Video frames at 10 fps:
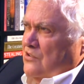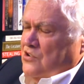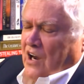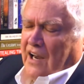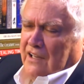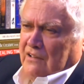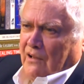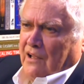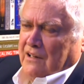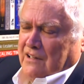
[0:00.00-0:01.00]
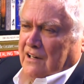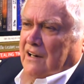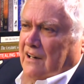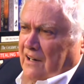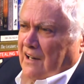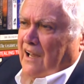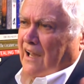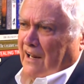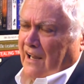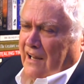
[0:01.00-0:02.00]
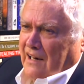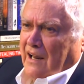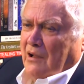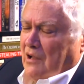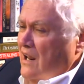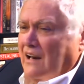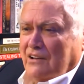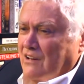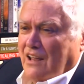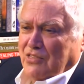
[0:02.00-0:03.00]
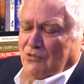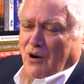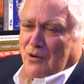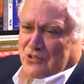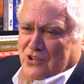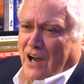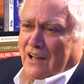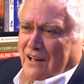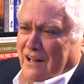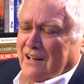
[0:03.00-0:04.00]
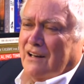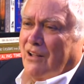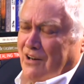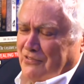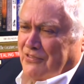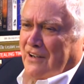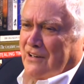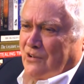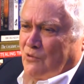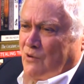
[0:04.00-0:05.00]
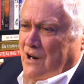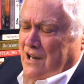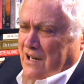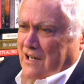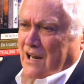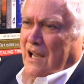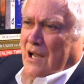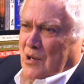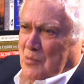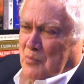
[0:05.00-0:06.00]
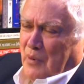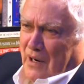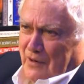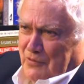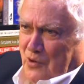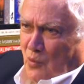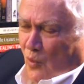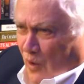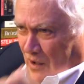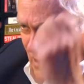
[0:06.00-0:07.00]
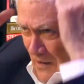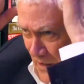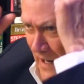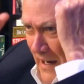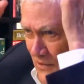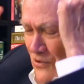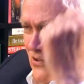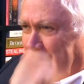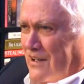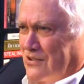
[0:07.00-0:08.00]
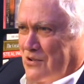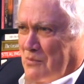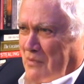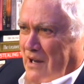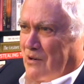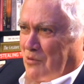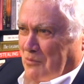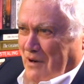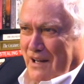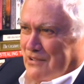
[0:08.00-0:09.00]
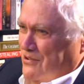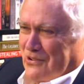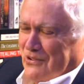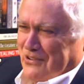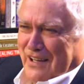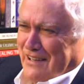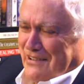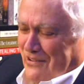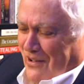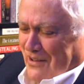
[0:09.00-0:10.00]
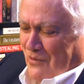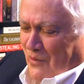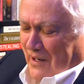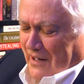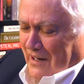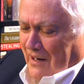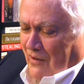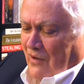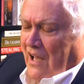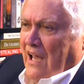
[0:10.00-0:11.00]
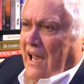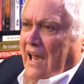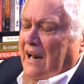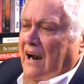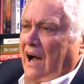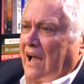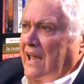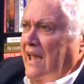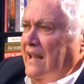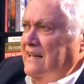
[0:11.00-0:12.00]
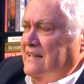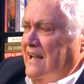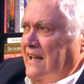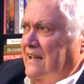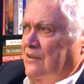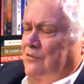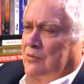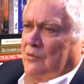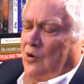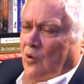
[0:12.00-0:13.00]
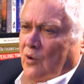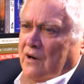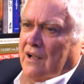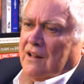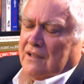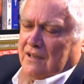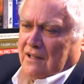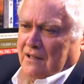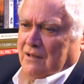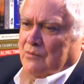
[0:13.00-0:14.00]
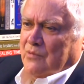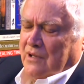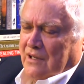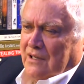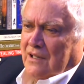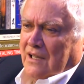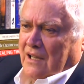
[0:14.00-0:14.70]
Jack London, and, and, and nothing wrong with Jack London. a lot of fun to read. But if you want to exercise your mental muscles, that's not the way to go. And I had taken from Cornell and Columbia